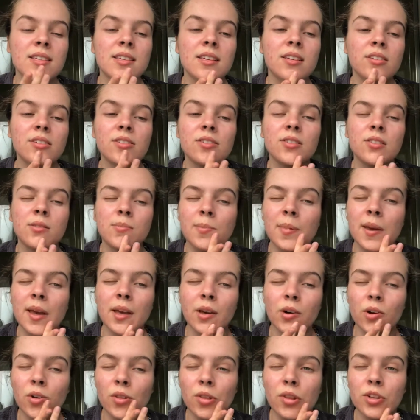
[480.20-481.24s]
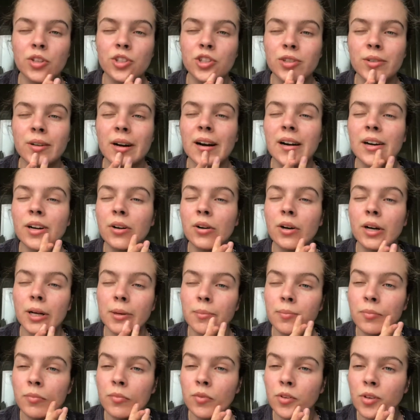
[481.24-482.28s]
as it used to be on the Duet
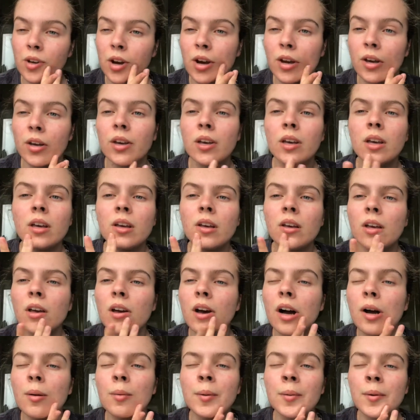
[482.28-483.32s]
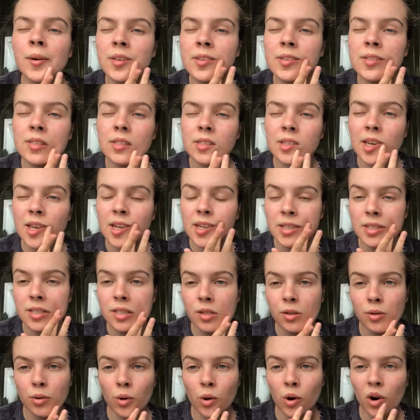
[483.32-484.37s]
cream. So, I mean, my skin is
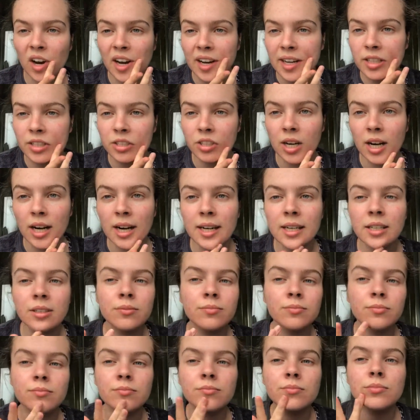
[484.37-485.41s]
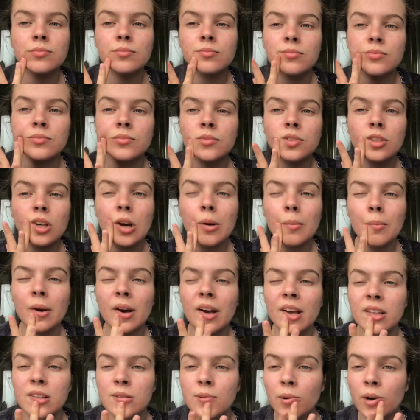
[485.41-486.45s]
still quite dry
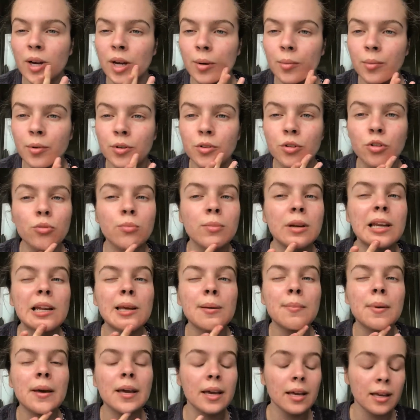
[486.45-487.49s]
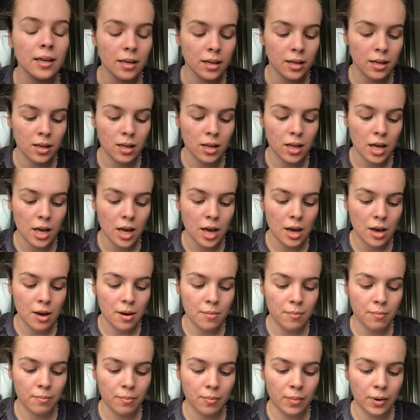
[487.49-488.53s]
compared to what it would normally be.
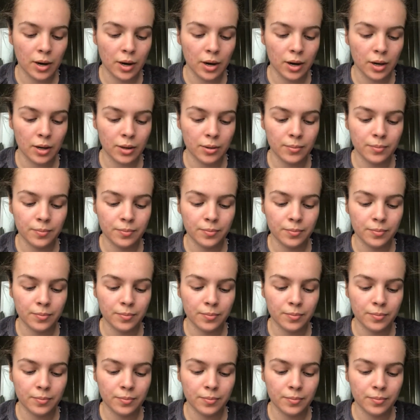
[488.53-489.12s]
But